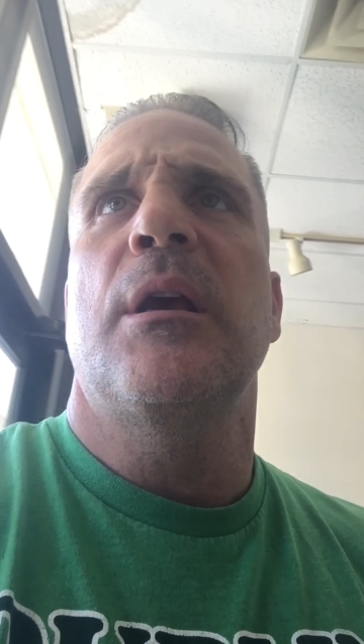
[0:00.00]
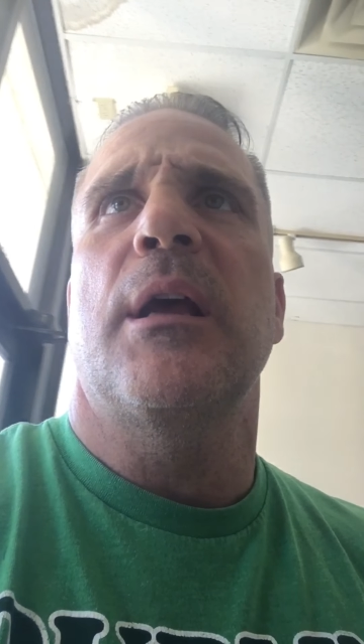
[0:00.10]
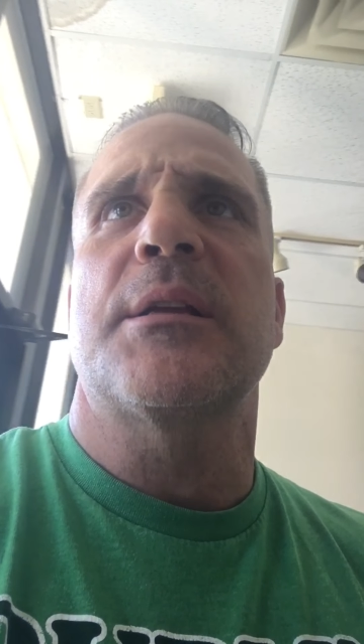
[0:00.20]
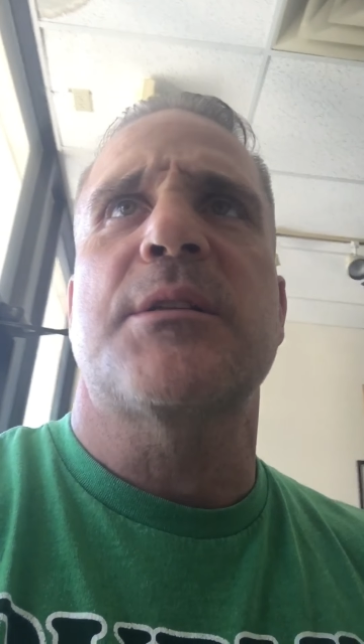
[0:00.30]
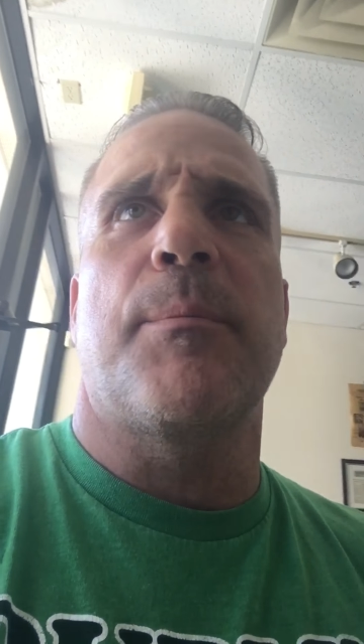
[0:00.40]

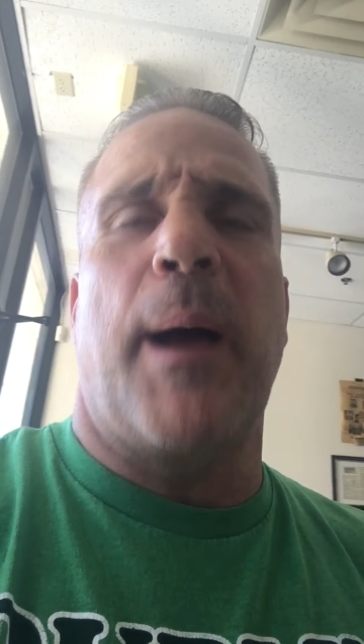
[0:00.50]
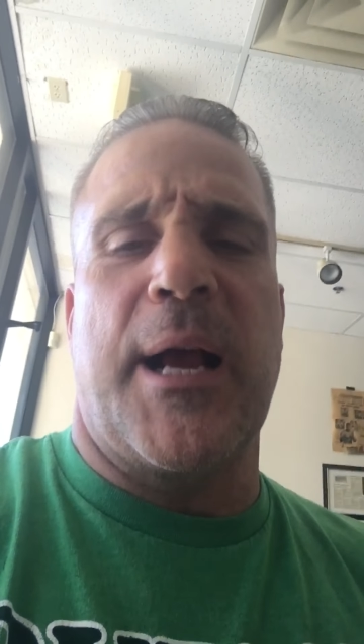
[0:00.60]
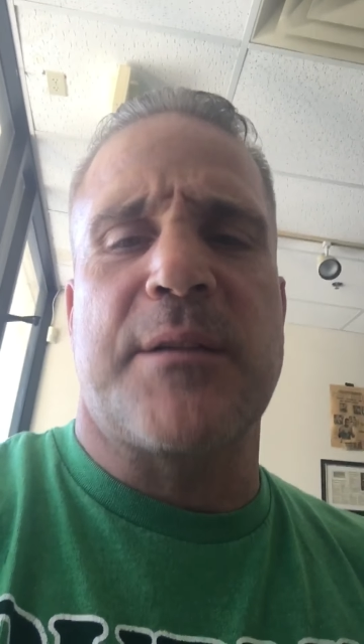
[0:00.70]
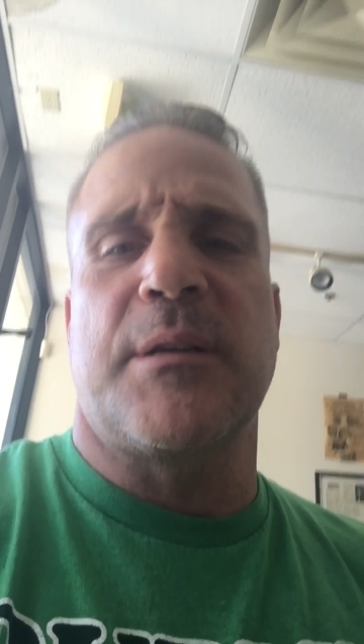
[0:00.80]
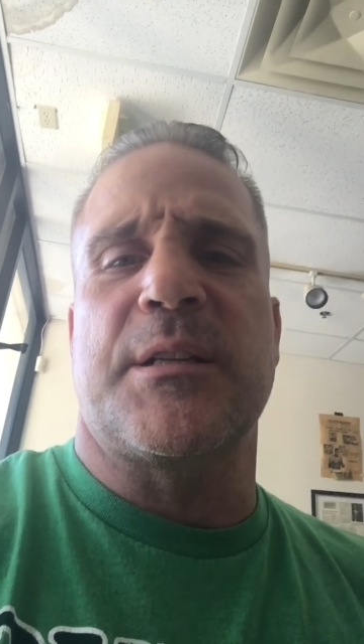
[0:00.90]
I started
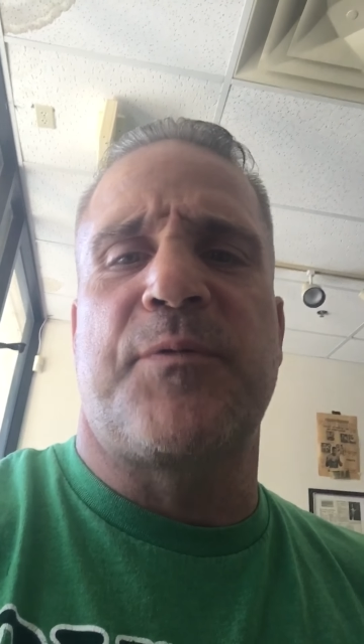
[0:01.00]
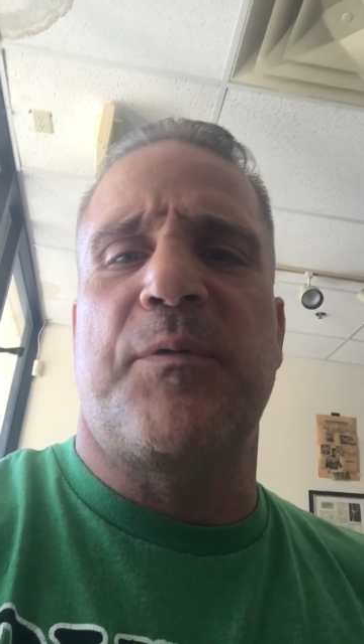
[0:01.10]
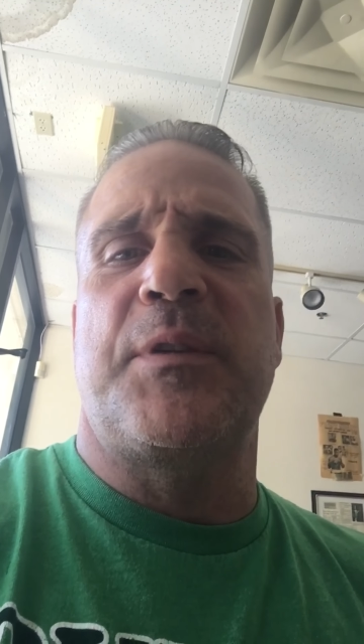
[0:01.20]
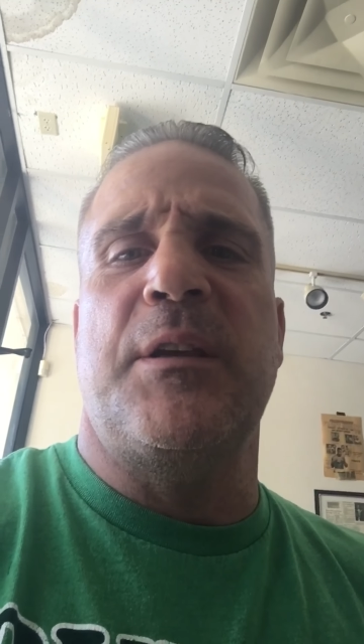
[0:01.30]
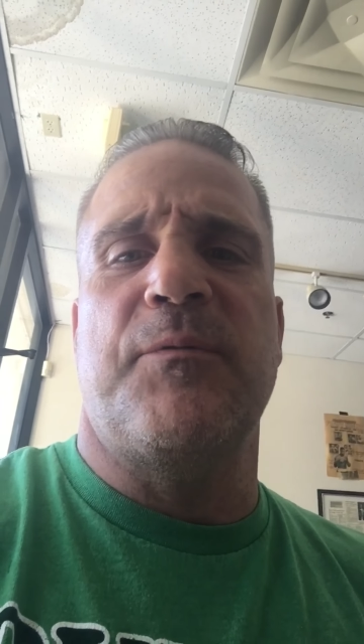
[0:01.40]
boxing when I was
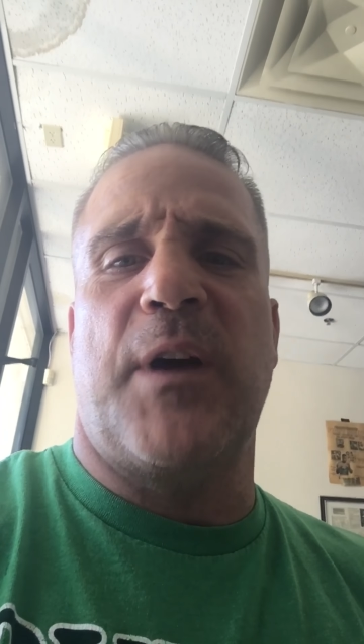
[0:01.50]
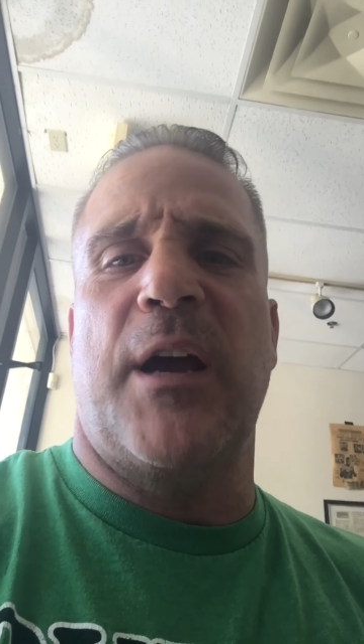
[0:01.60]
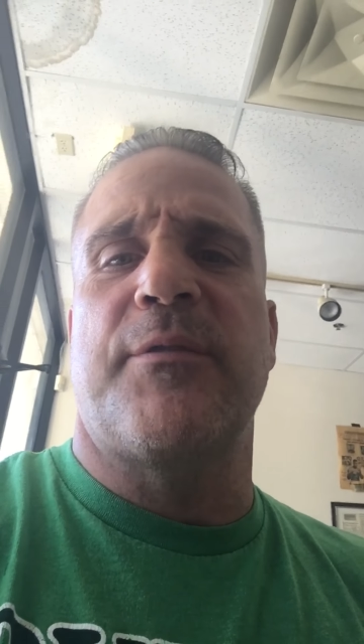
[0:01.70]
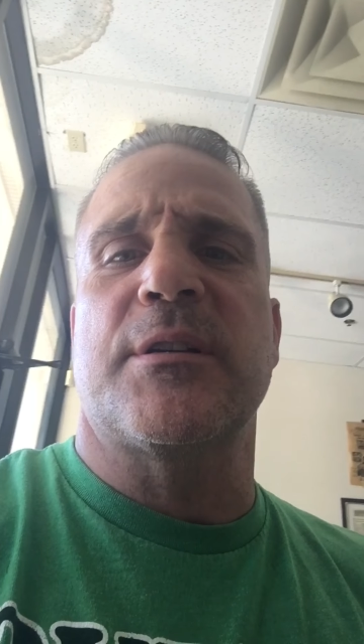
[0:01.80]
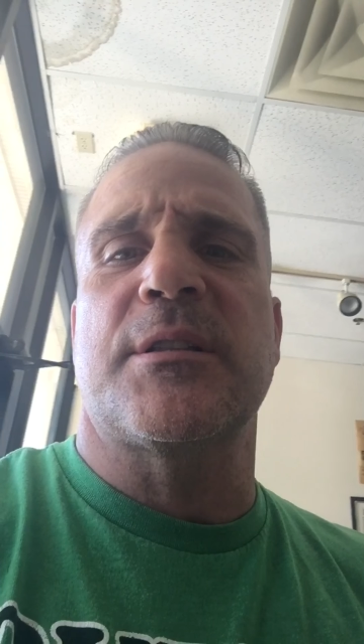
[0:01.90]
15.
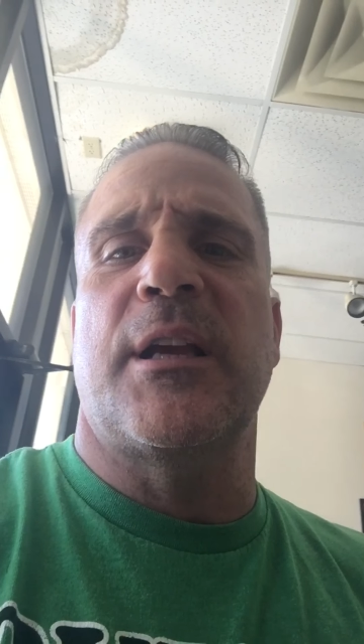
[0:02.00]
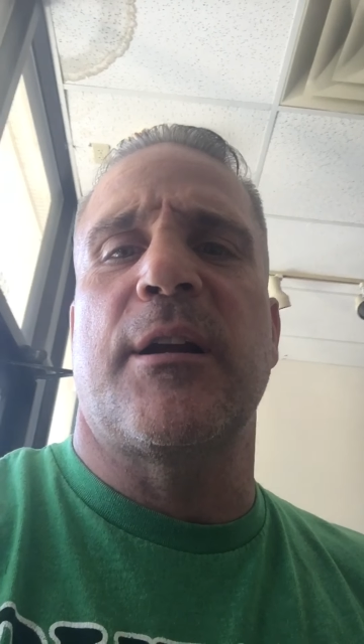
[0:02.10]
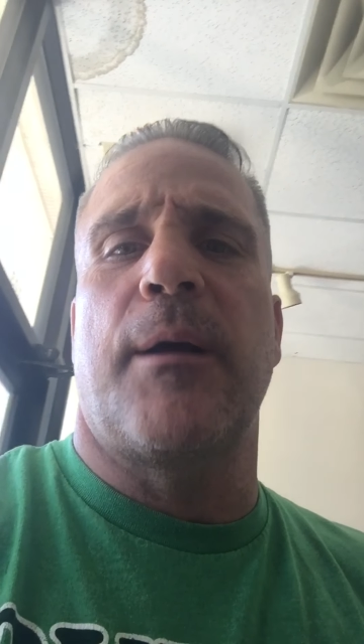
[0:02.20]
5 years later,